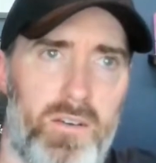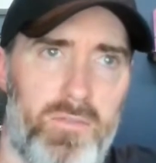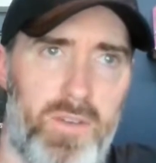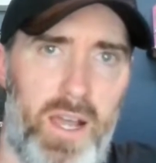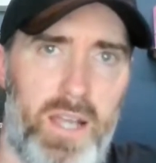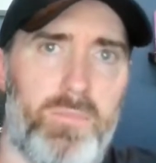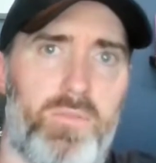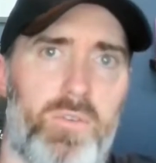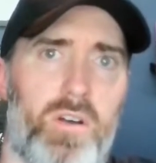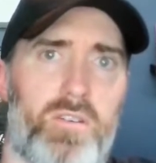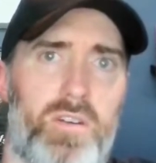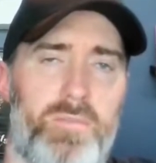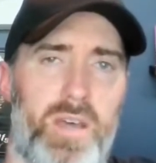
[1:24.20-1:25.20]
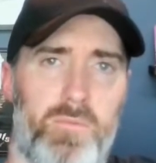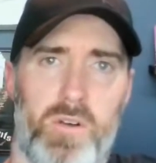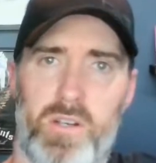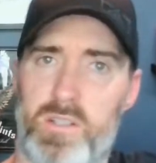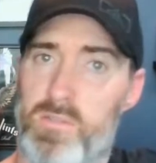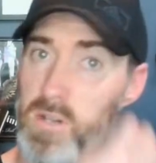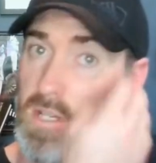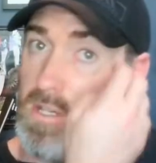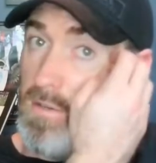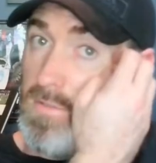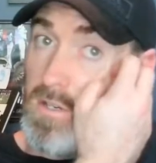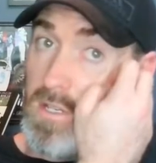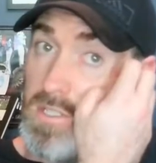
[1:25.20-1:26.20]
find a program that works for you.
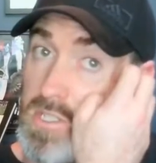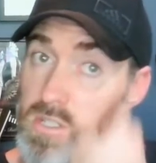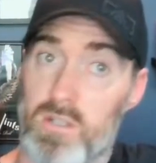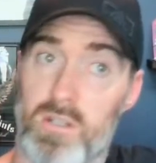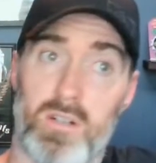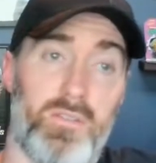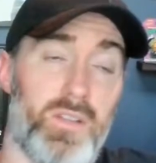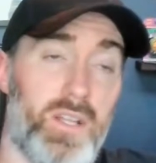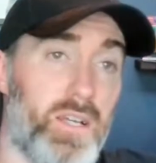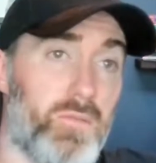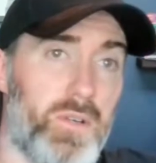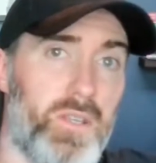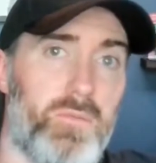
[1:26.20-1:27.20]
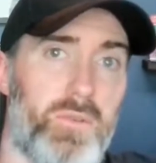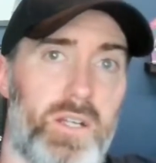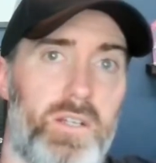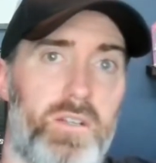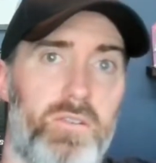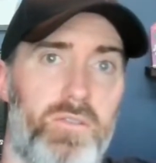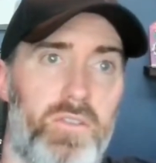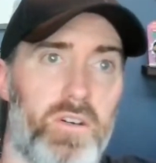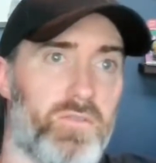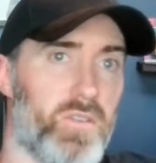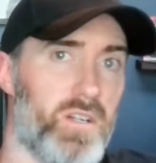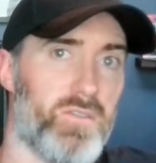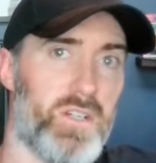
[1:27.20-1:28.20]
If you're unsure of like what you want to do, feel
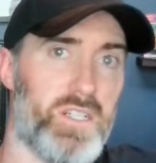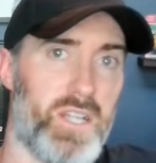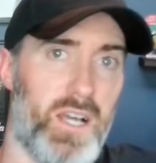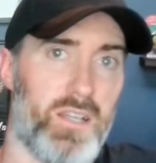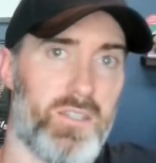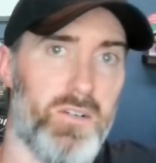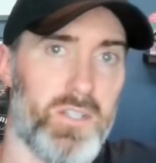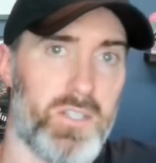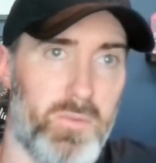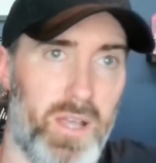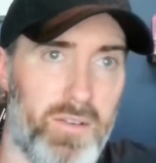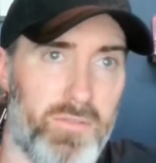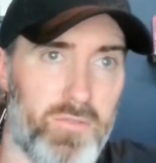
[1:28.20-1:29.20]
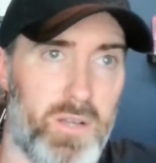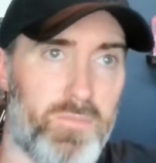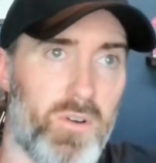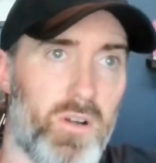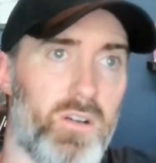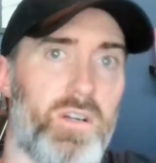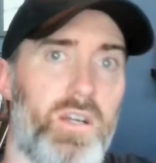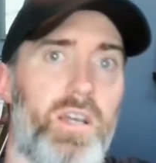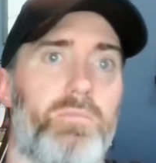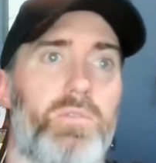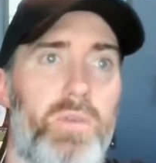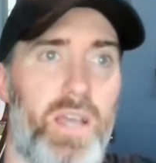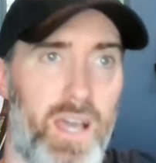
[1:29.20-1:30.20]
free to reach out to us. We have free
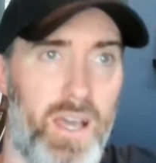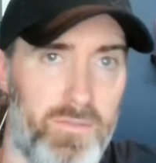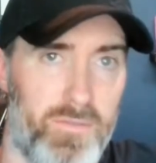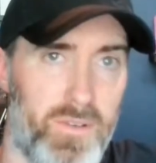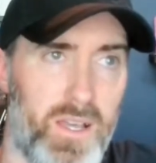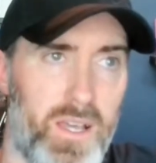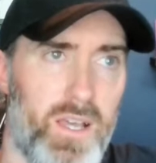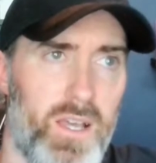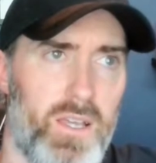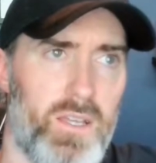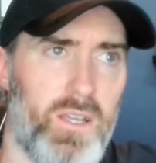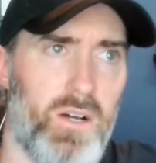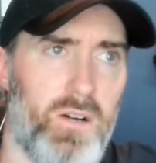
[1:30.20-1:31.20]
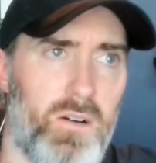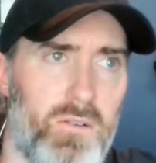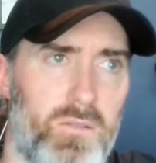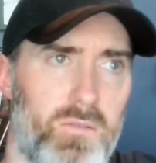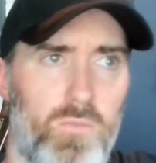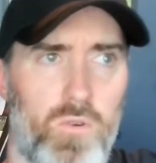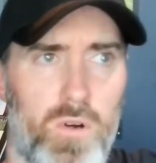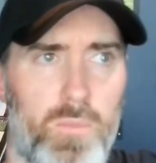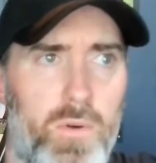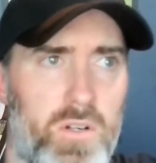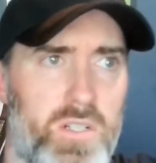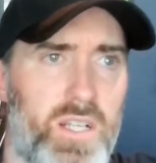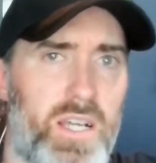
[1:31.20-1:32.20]
programs, we have you know more
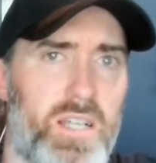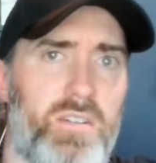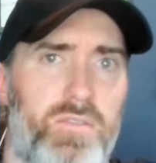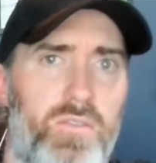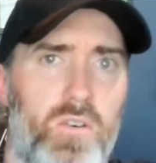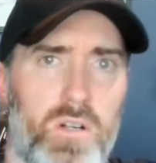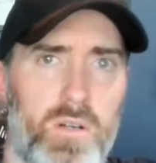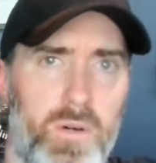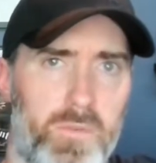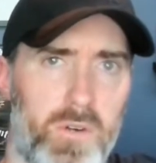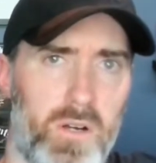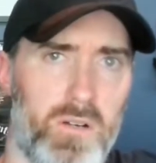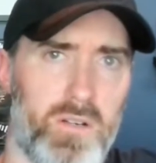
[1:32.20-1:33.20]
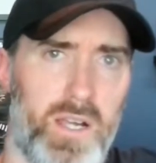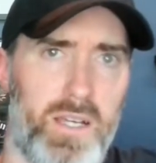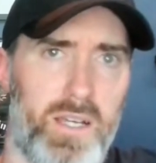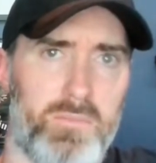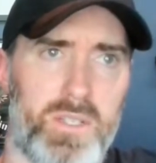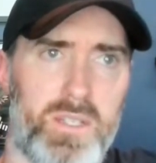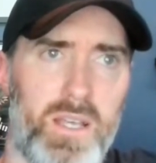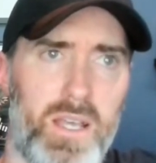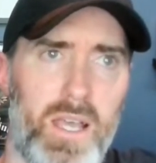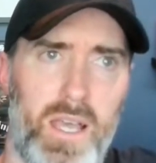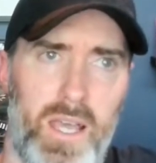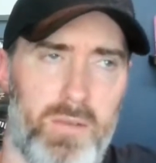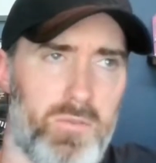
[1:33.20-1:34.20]
personalized, affordable programs,
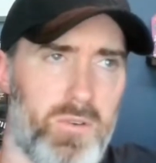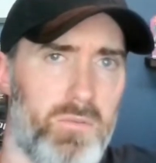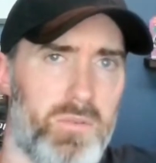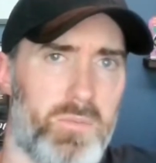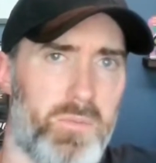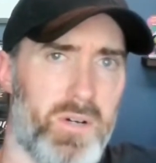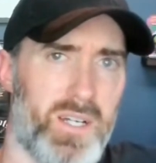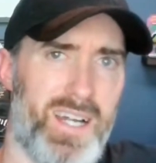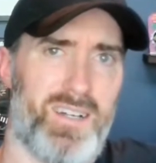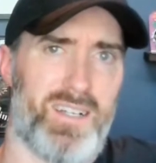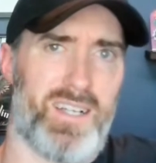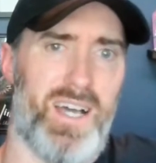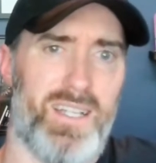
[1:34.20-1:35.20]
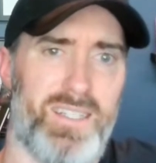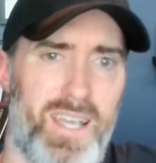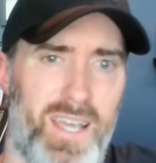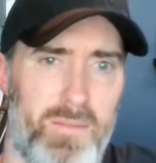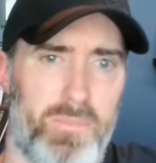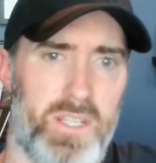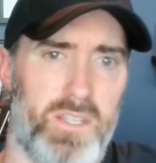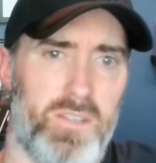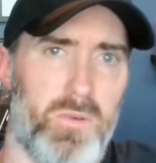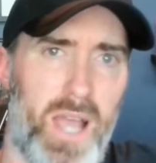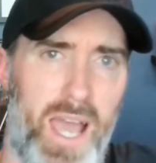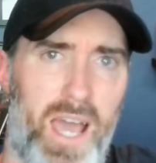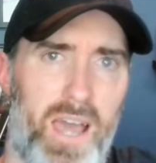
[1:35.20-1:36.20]
and we're always putting out content. But you
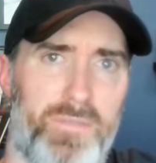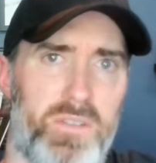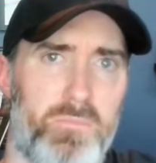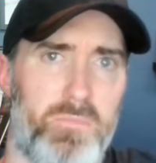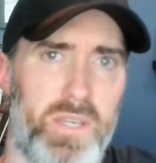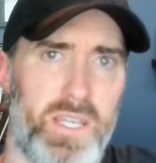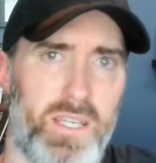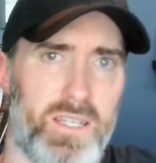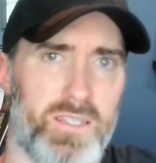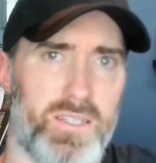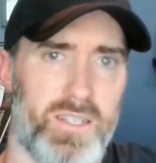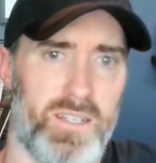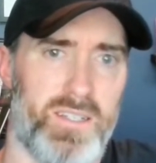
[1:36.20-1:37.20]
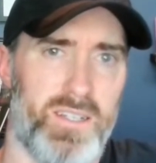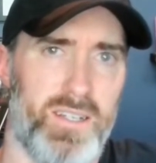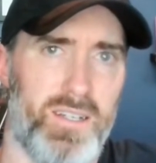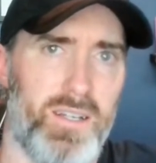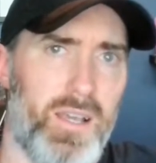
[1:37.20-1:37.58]
have to be consistent.